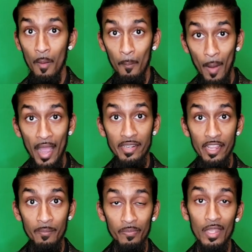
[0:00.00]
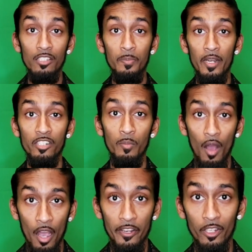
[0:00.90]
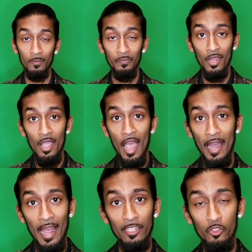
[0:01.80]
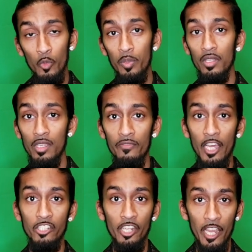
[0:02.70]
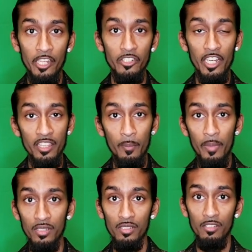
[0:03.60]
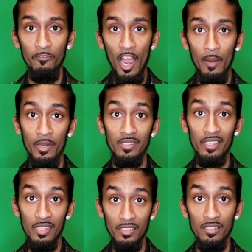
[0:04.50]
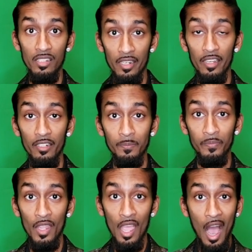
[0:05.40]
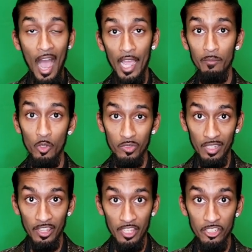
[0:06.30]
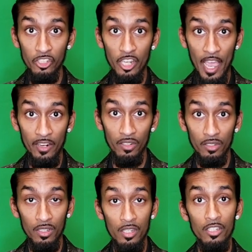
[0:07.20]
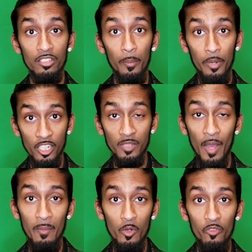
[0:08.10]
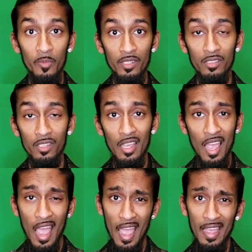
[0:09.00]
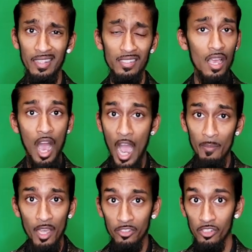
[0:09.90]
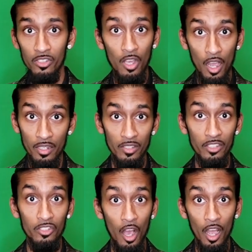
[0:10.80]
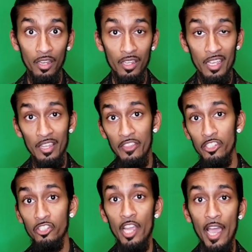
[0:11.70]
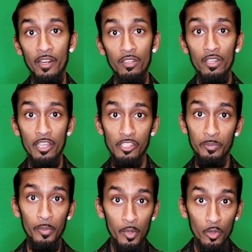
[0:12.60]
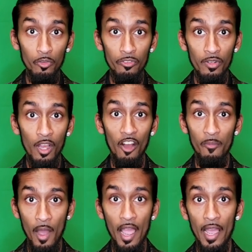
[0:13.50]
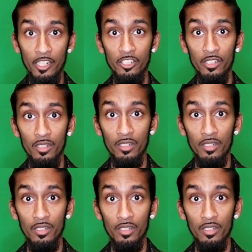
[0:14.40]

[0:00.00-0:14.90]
My name is Pierce Mahadio, and I do believe that change in the business environment is needed. I am using this channel to push my movement, and I'm not just talking the talk. This channel is proof of my action.